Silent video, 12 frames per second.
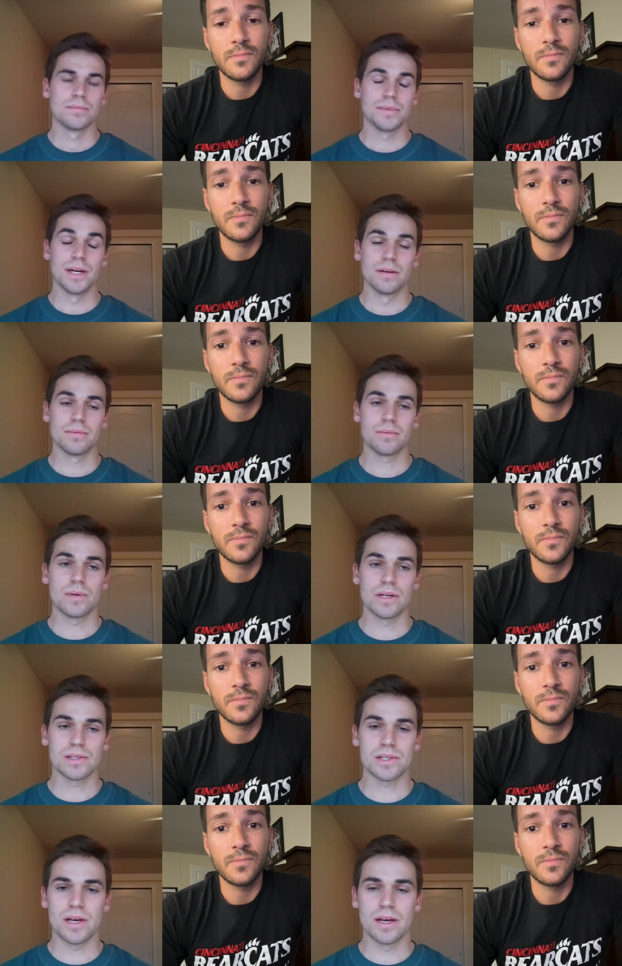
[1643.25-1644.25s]
Speaker 1: Yeah, well
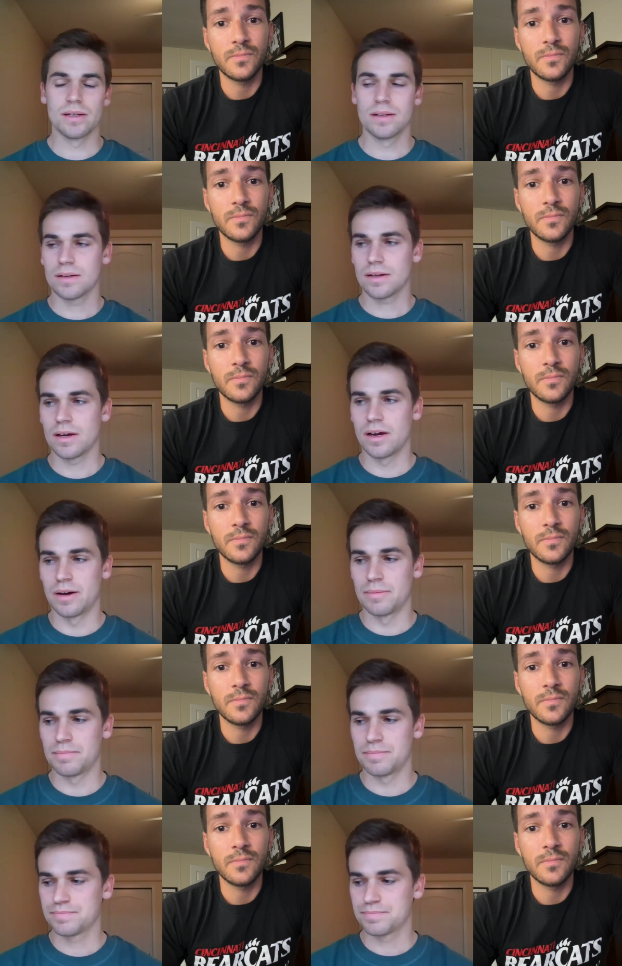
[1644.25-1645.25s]
said.
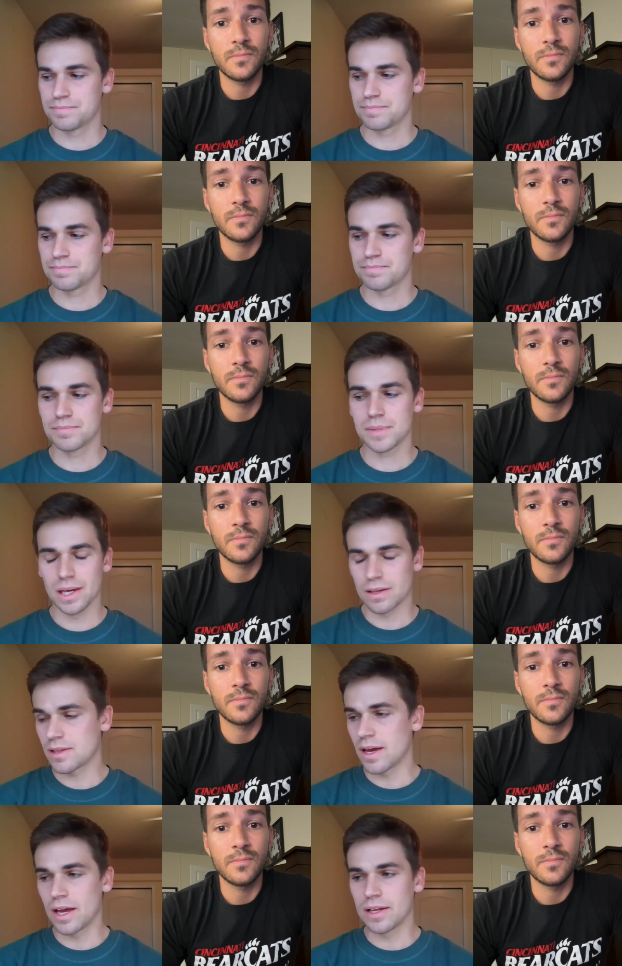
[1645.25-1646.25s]
Um, yeah,
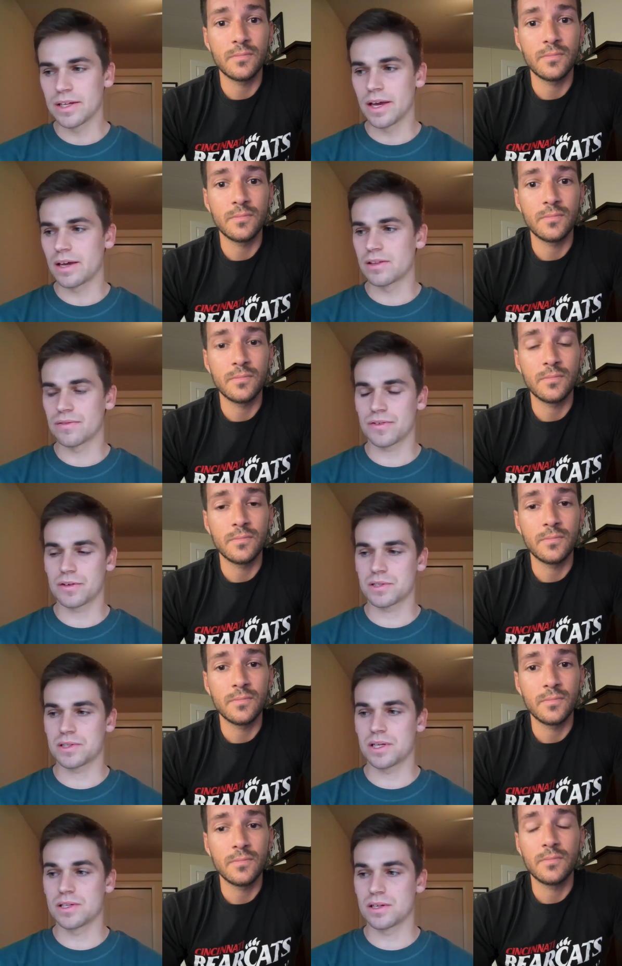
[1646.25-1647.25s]
the NDA, the
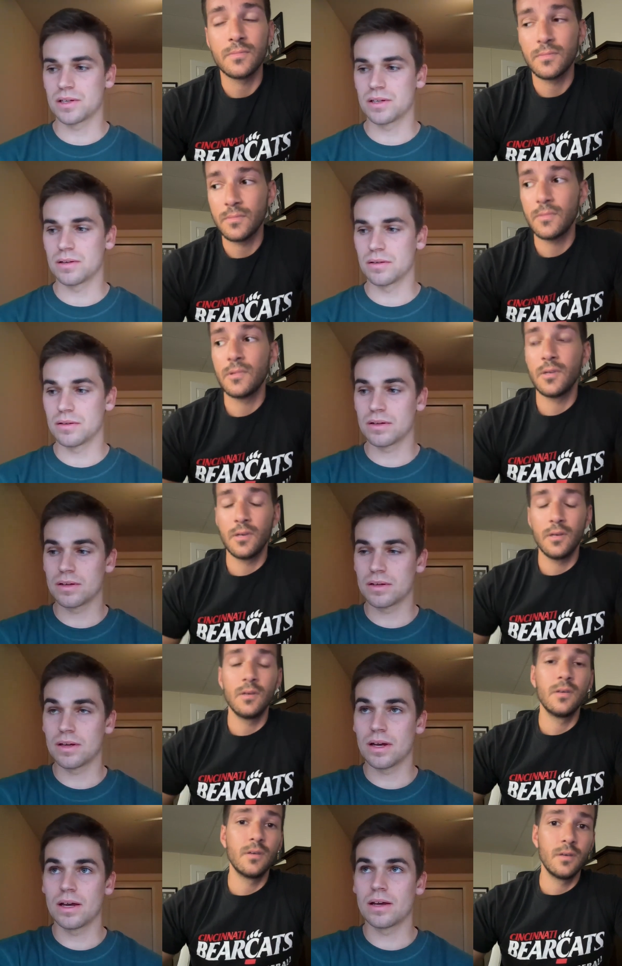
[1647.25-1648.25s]
first season,
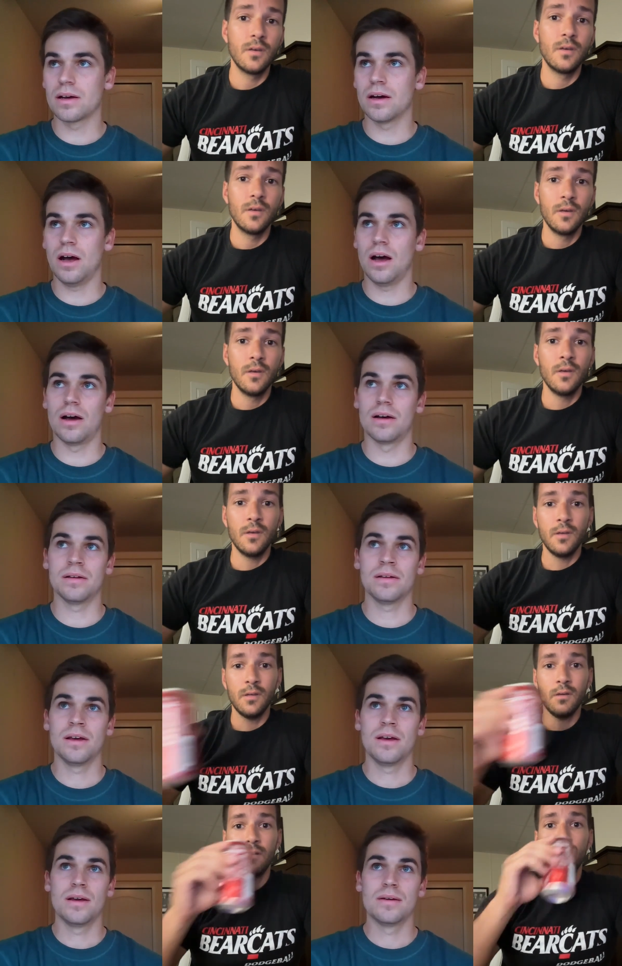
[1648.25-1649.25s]
uh,
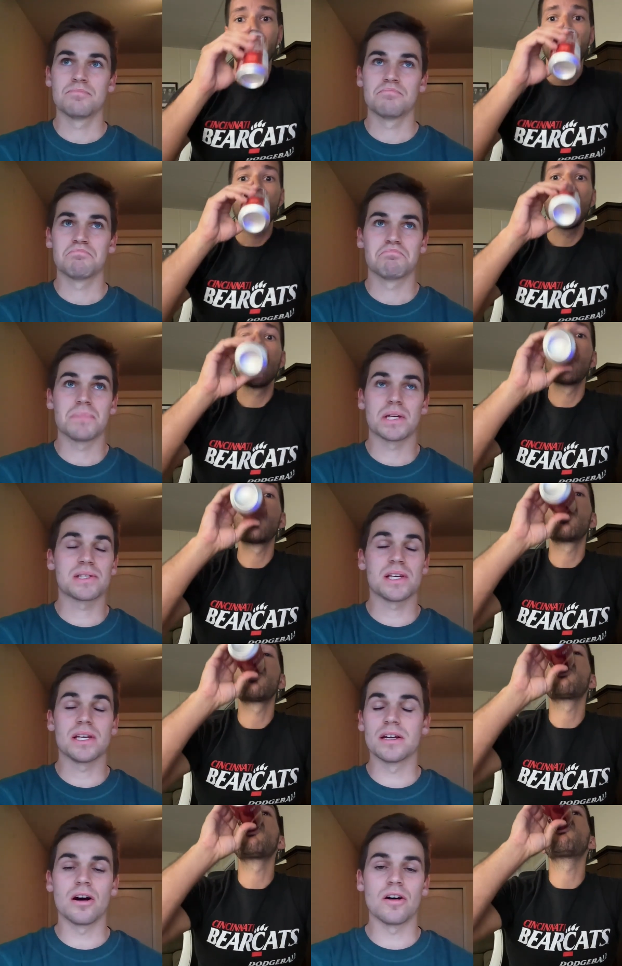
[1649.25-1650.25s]

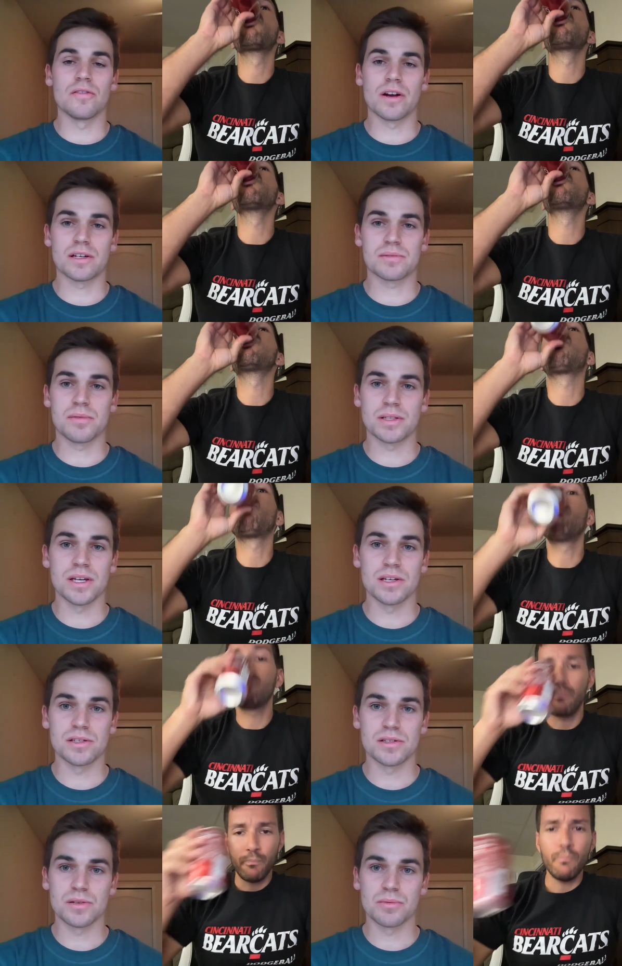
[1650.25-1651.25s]
exceeded all of our
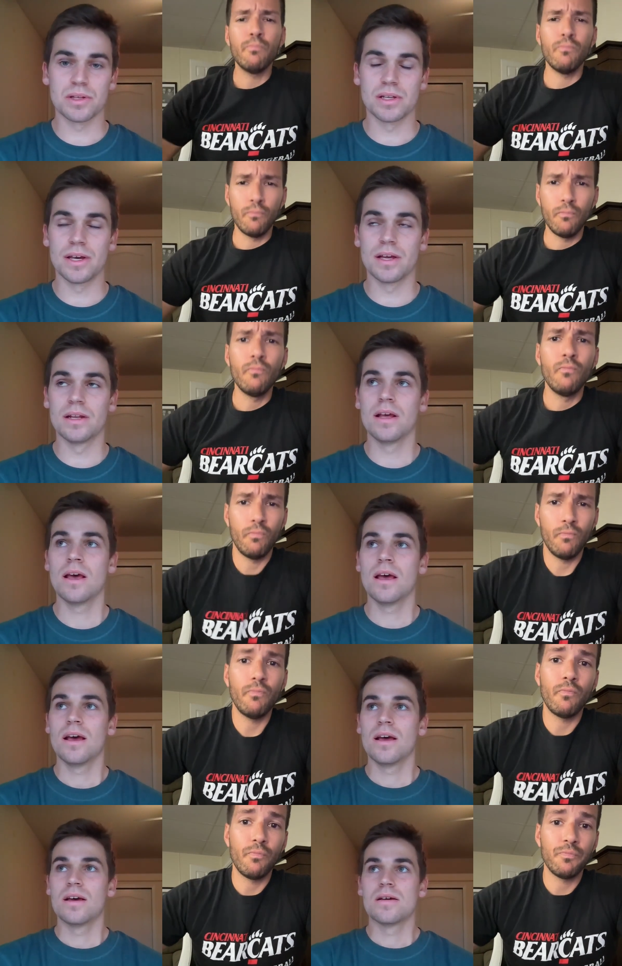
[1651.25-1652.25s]
expectations. It really did.
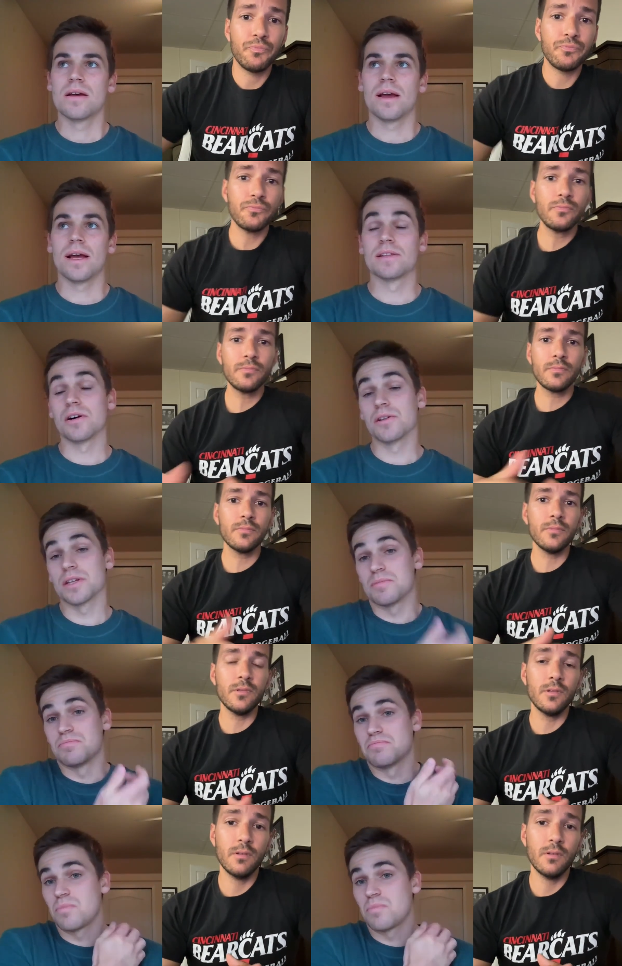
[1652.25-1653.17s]
And the only